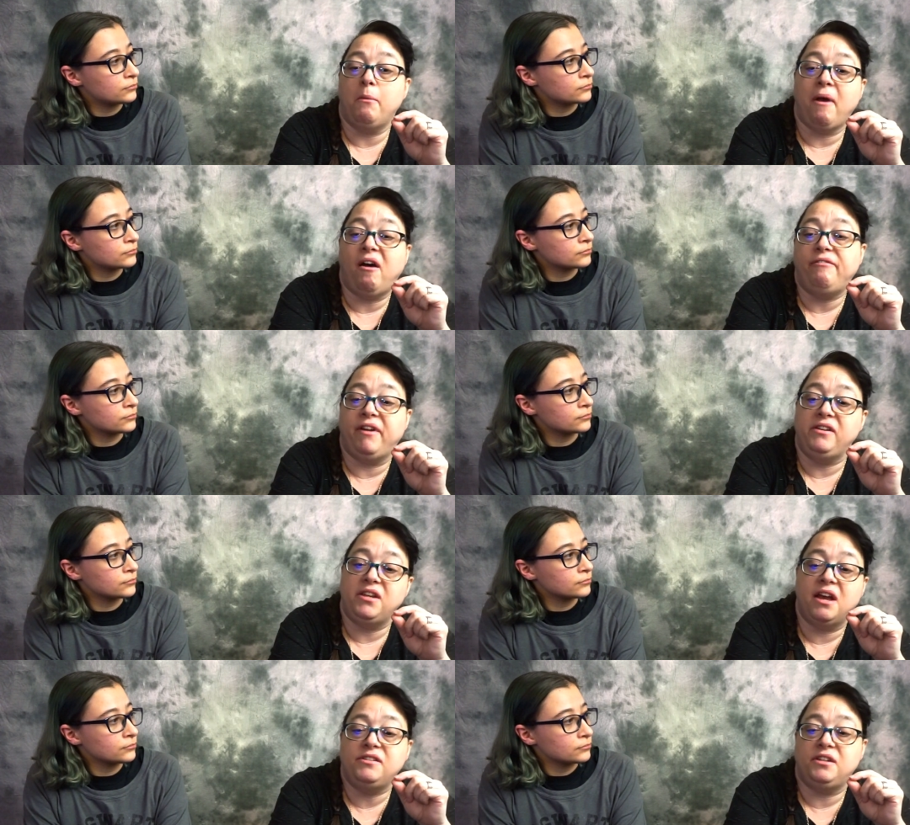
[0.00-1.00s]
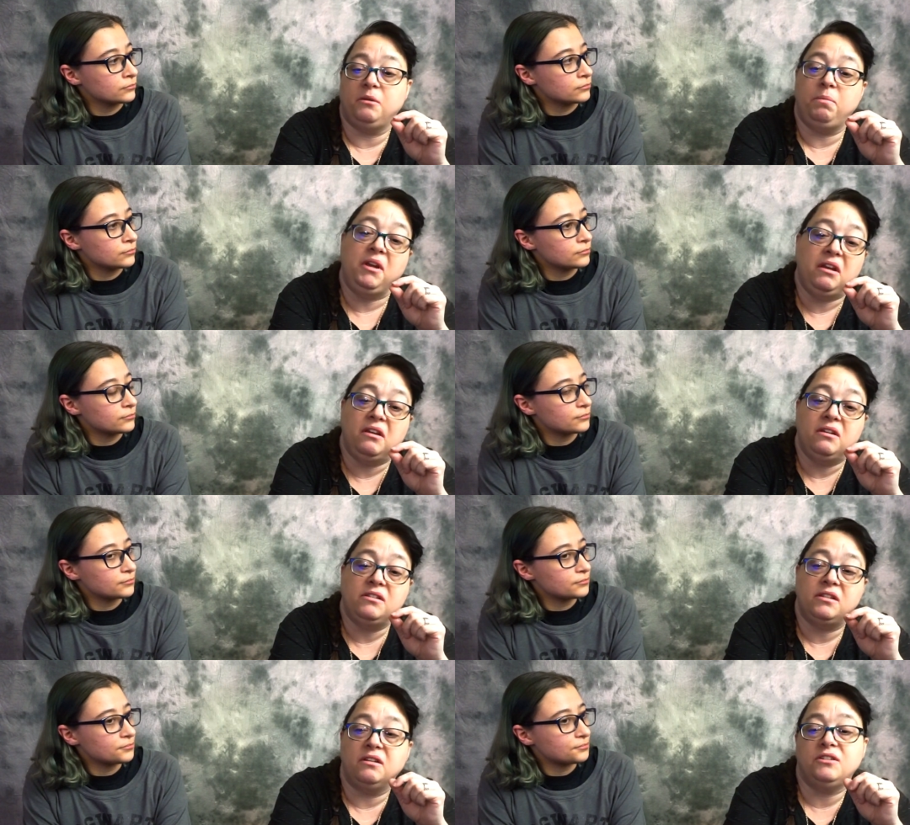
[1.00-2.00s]
Speaker 1: about Fantastic
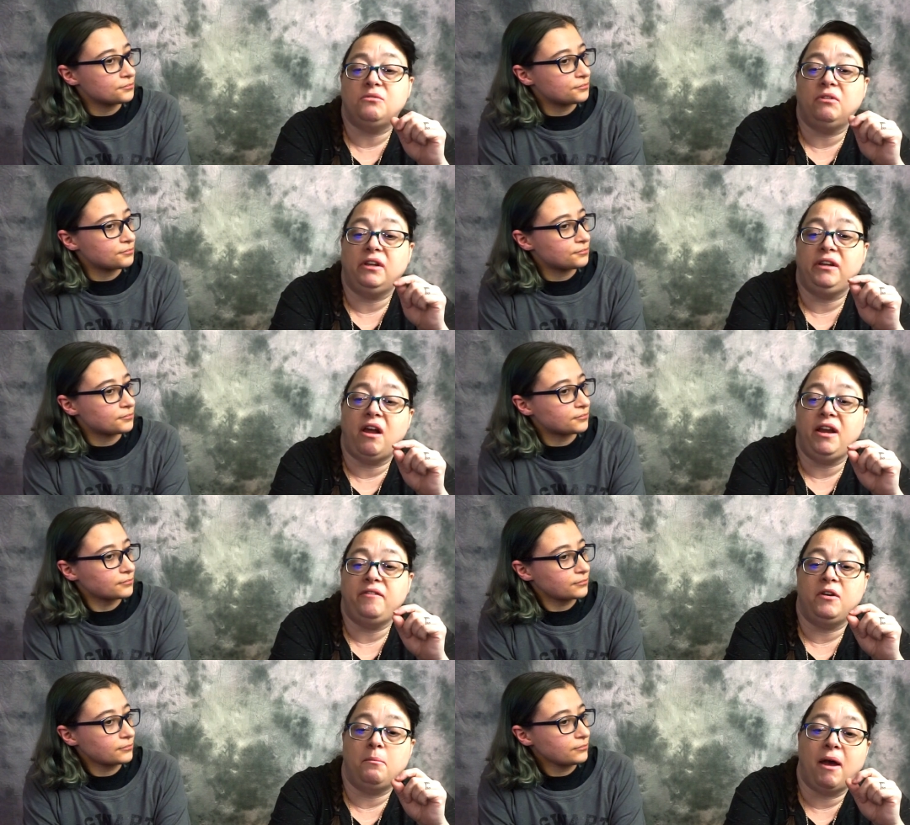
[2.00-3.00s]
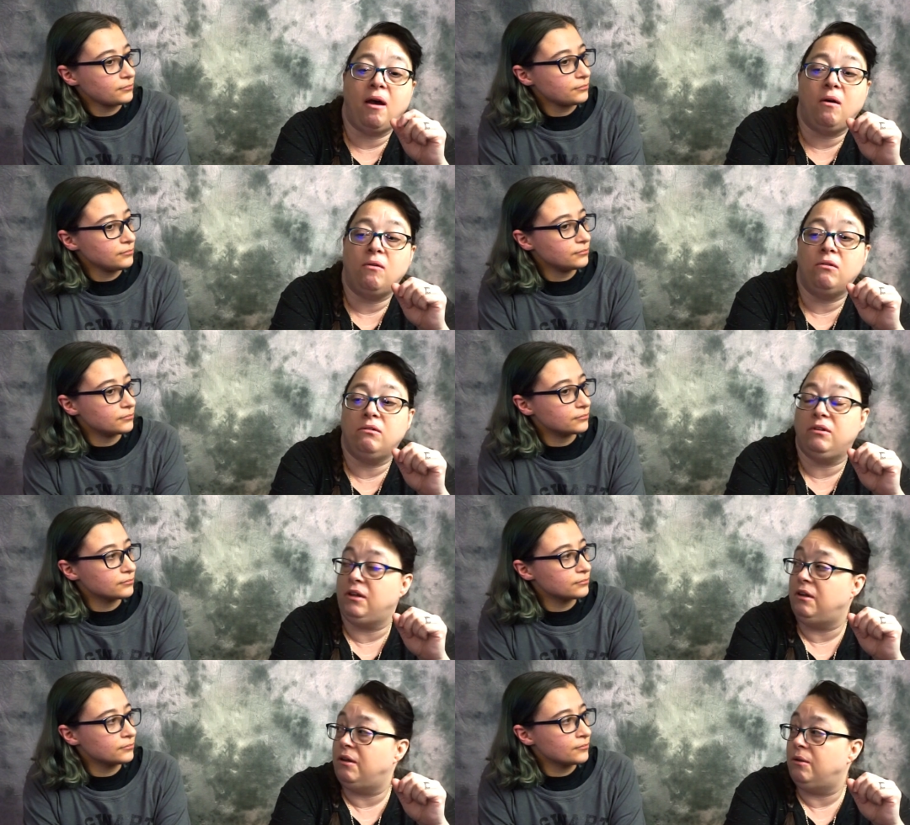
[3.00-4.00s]
Beasts and it's really not even about,
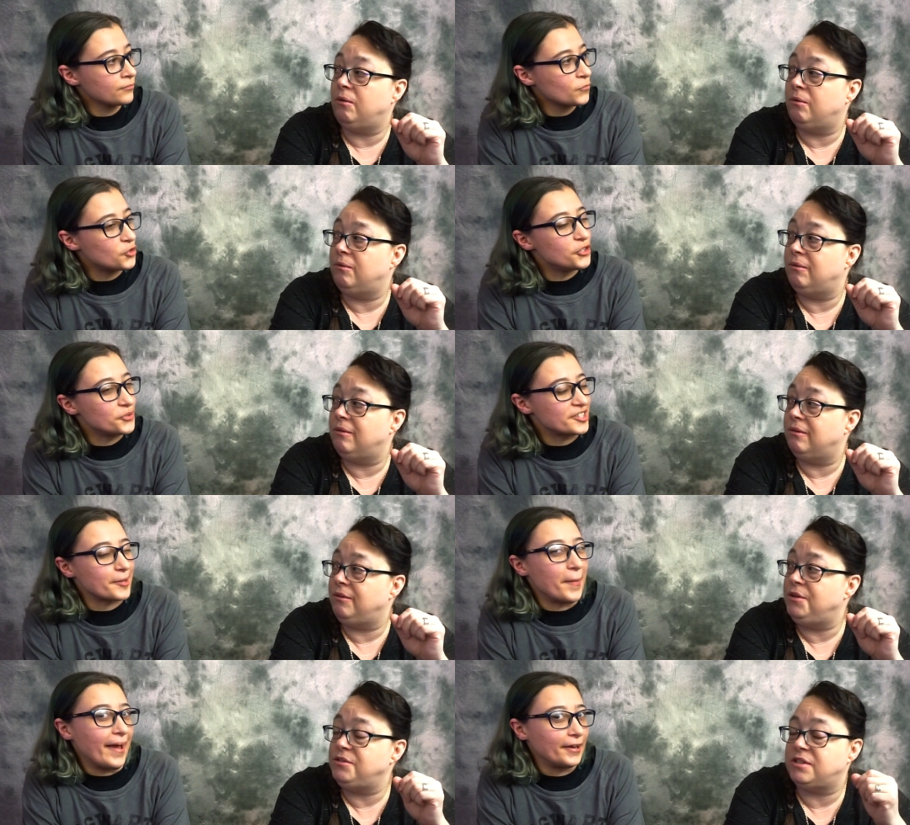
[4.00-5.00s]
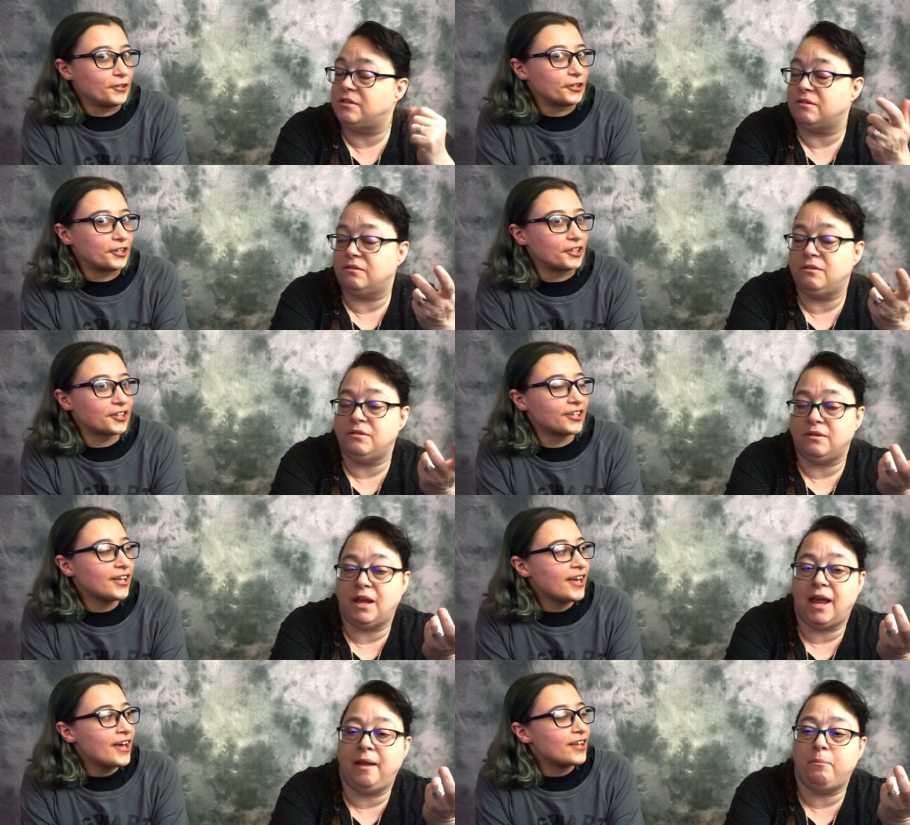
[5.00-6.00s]
you know, Newt Scamander.
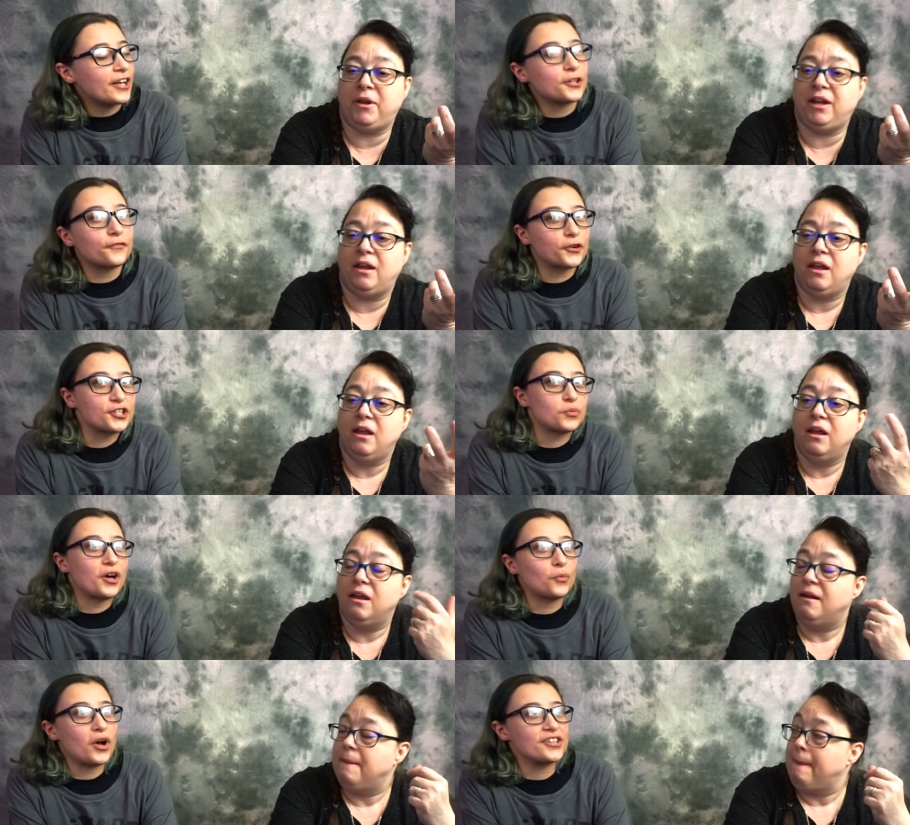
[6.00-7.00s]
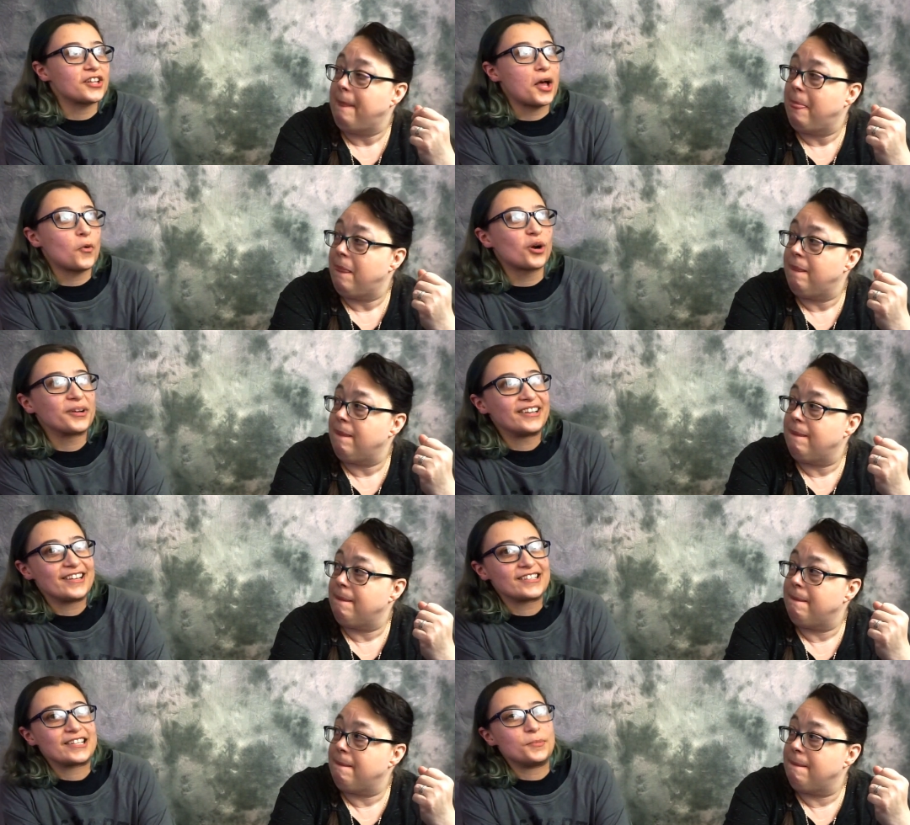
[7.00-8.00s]
It,
Speaker 2: like the first one was a lot more, but it
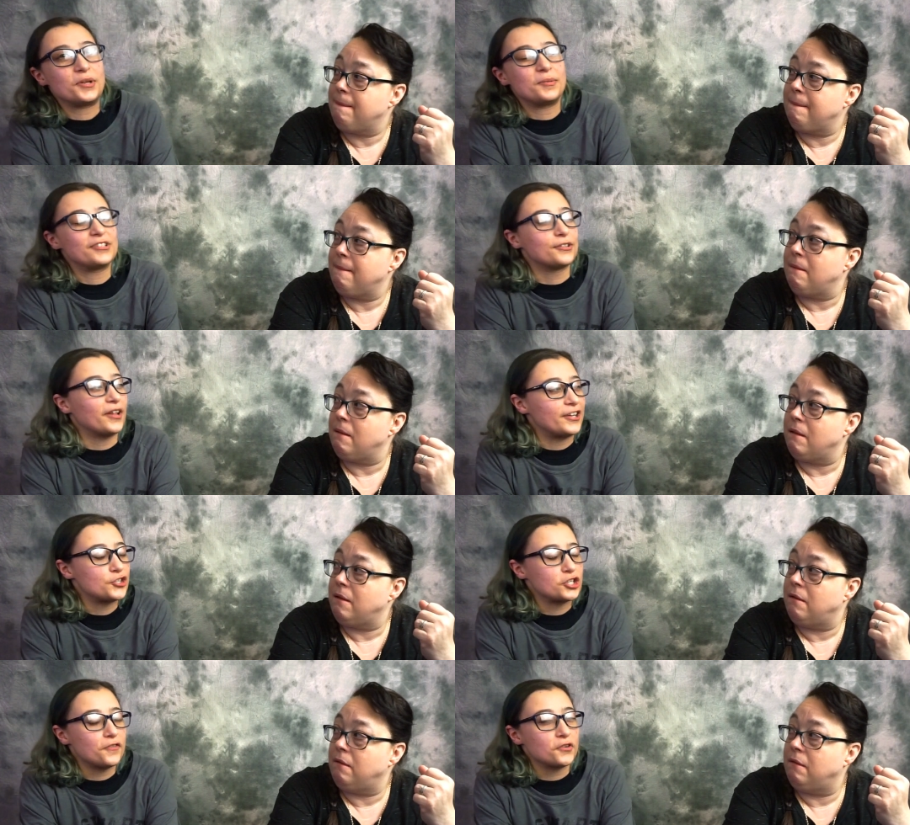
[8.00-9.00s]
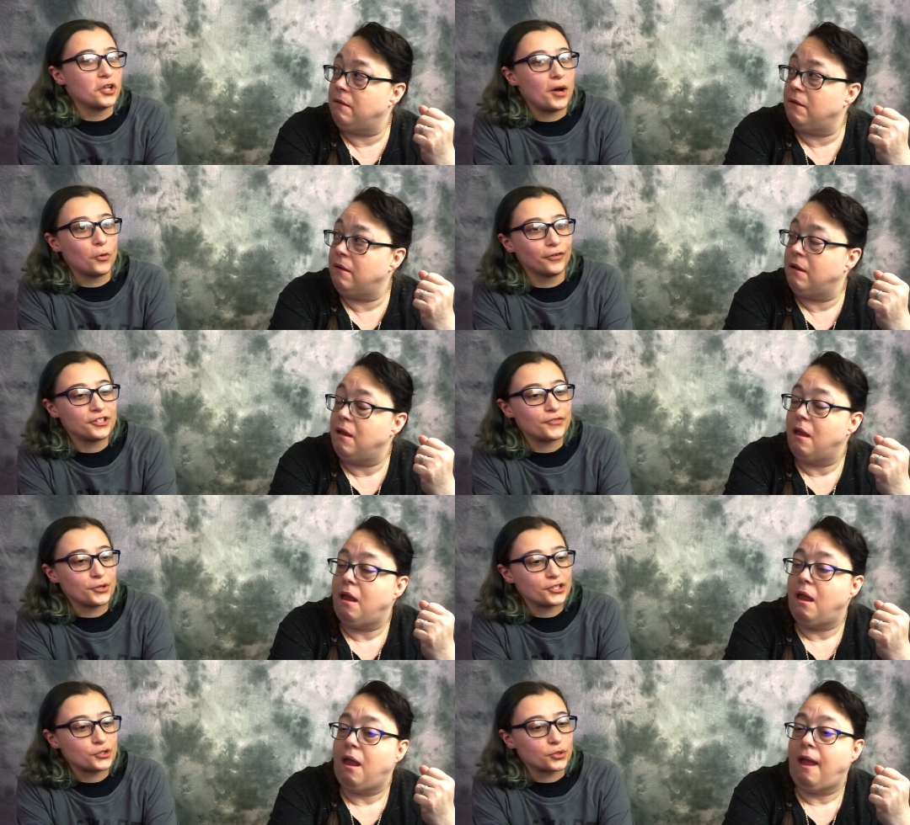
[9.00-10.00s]
is seeming to like shift a lot more of its
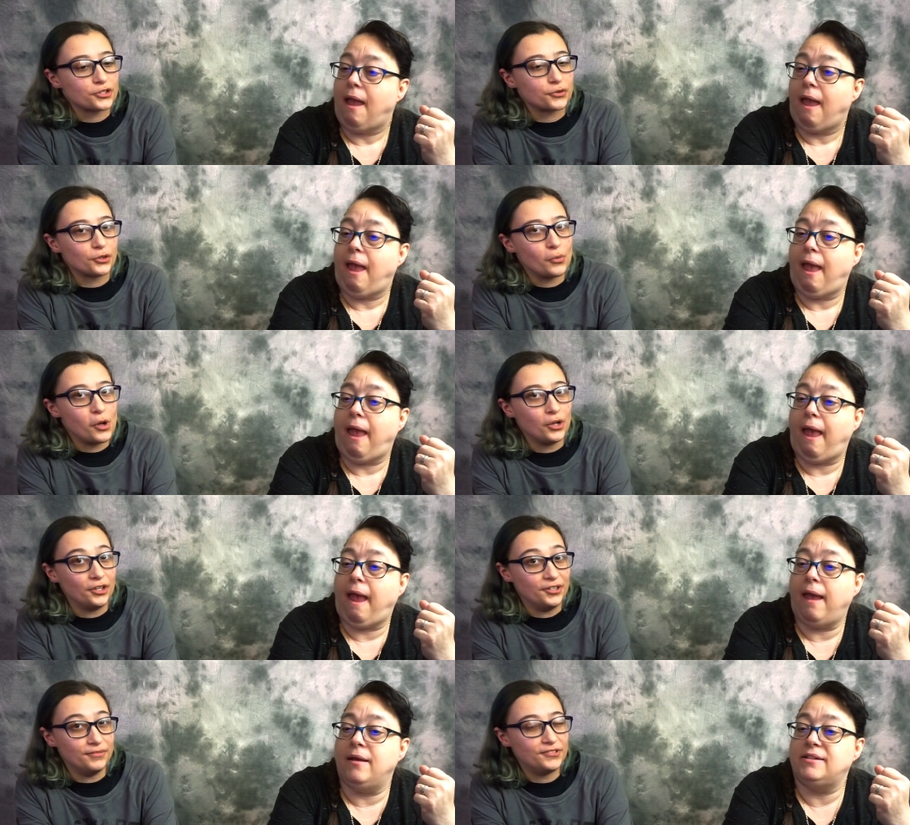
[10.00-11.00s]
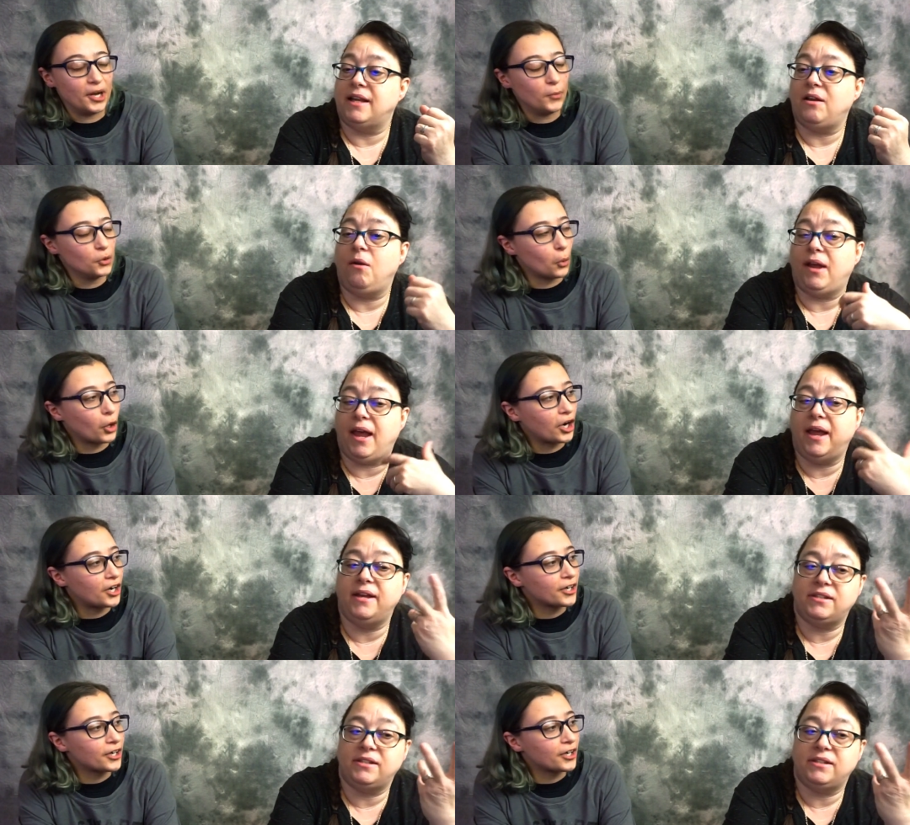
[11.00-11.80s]
focus towards Grindelwald. And, and it's like, okay,